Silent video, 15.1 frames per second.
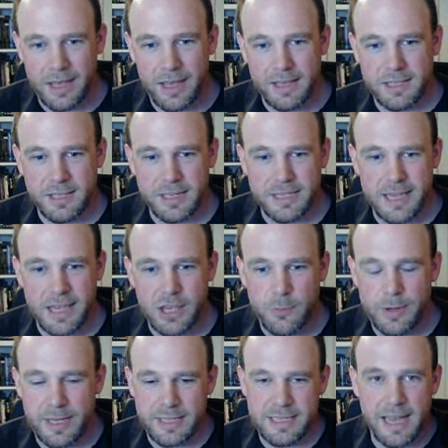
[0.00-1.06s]
It's going to take you
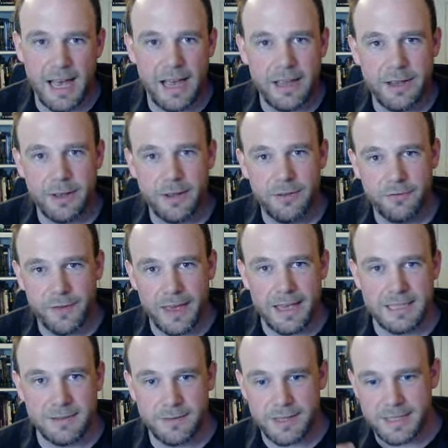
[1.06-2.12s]
an entire
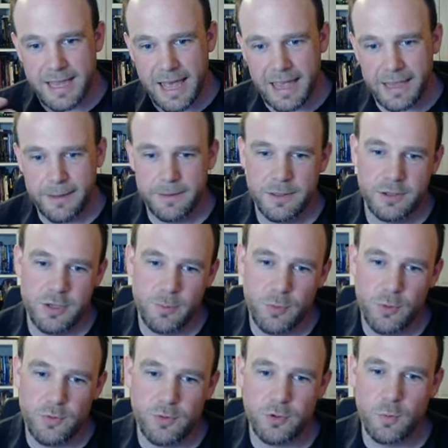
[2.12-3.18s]
phase of the day to
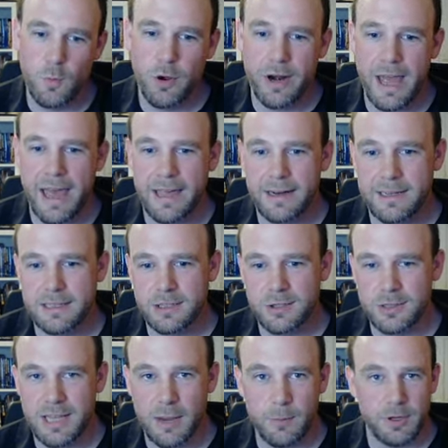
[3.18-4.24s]
move just one hex.
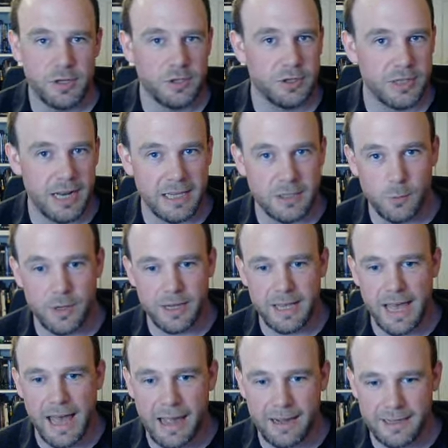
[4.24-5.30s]
Because, like we discussed last week, a
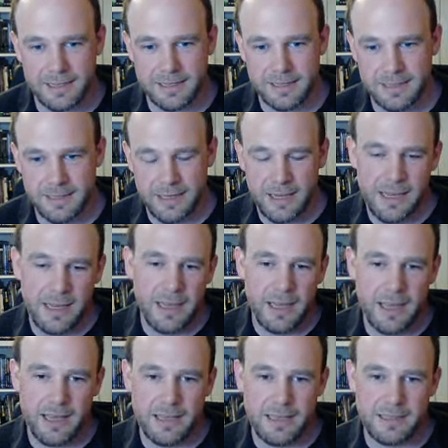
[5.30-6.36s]
hex
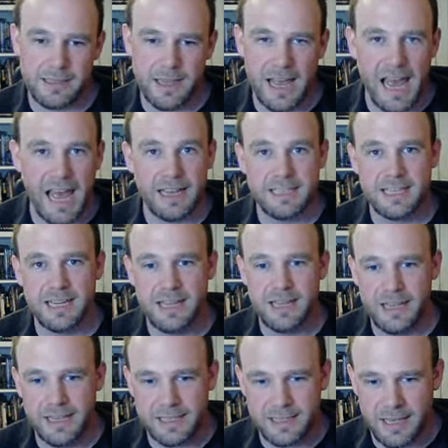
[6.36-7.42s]
is a hex league.
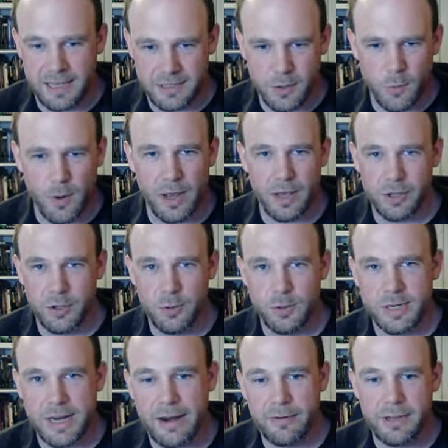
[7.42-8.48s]
It's it's quite a huge
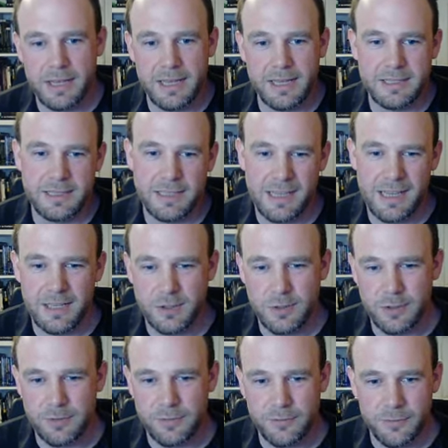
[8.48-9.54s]
area. It's it's sort
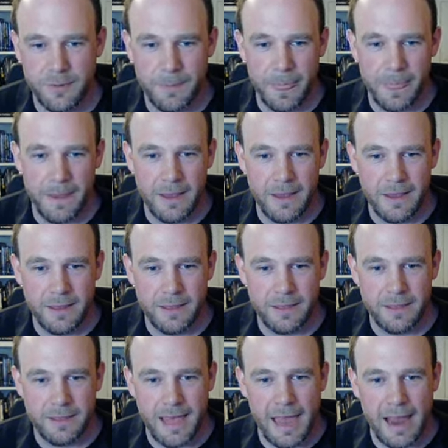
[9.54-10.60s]
of
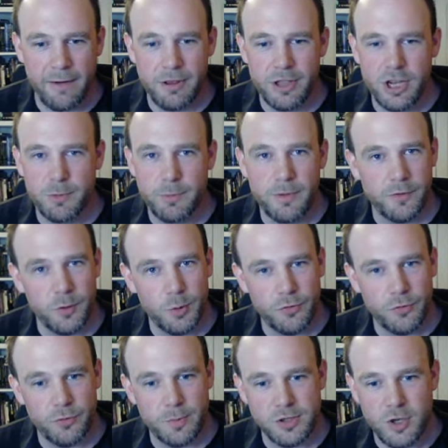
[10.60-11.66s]
the area that can be viewed
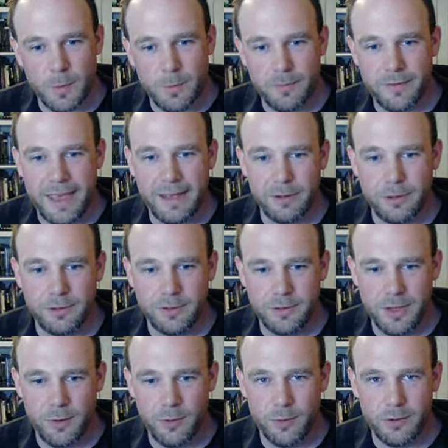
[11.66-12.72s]
from on top of a hill
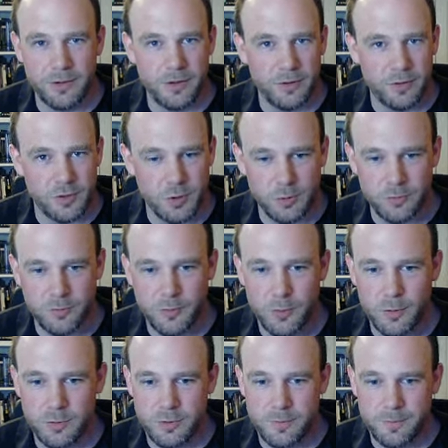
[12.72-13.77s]
or a, or a tall
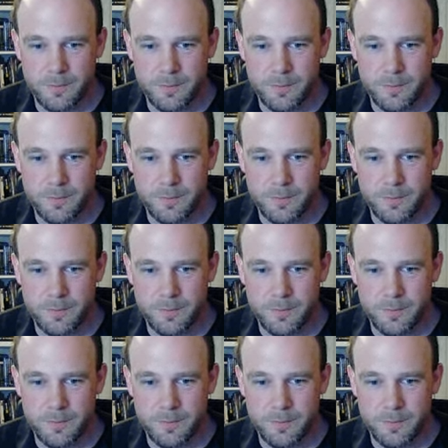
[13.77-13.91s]
fort.